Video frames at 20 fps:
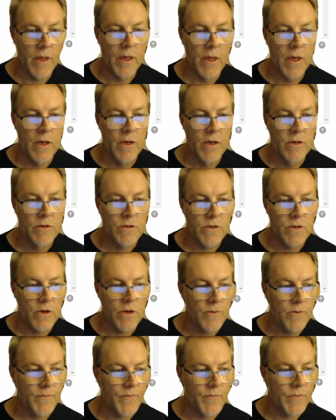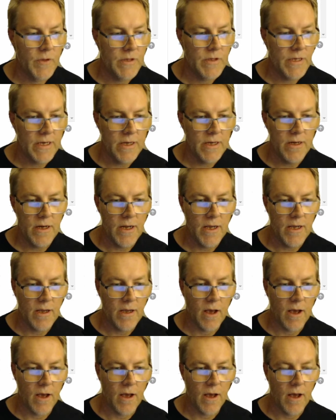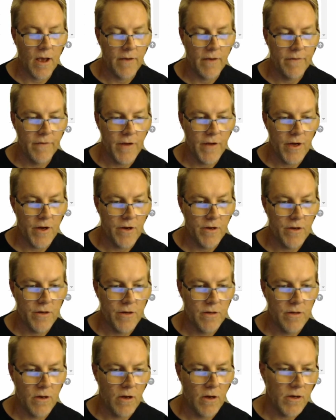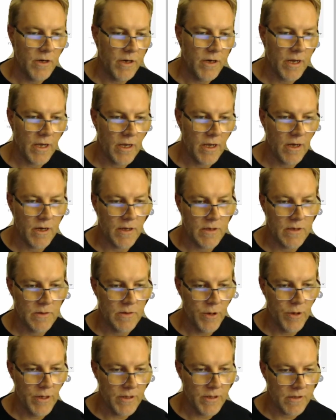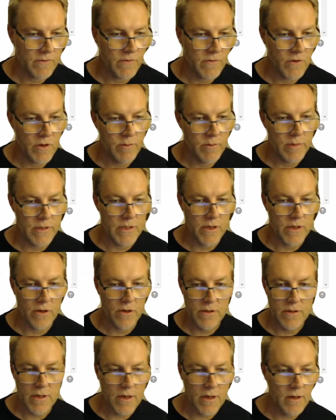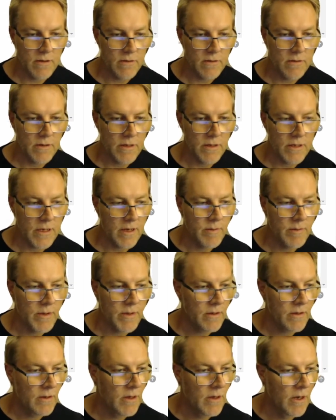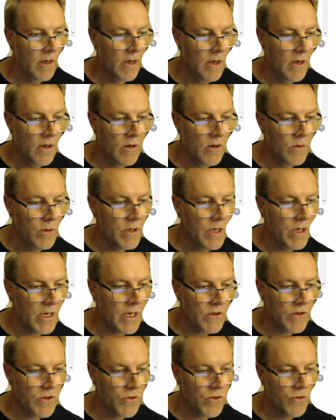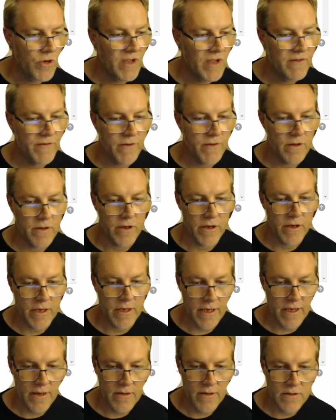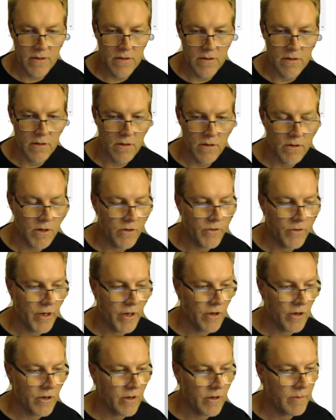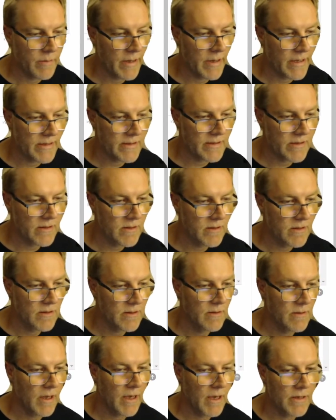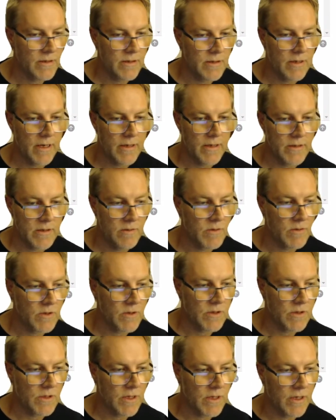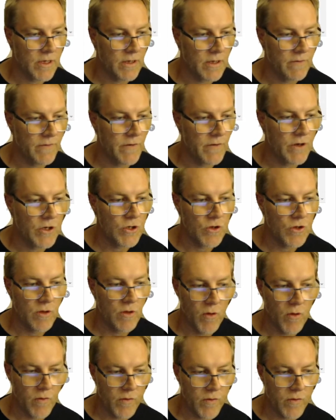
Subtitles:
So secondly, I figured Holiday Inn Express, a very busy hotel in Dublin, would need to refill their kegs on a regular basis as customers finish them off.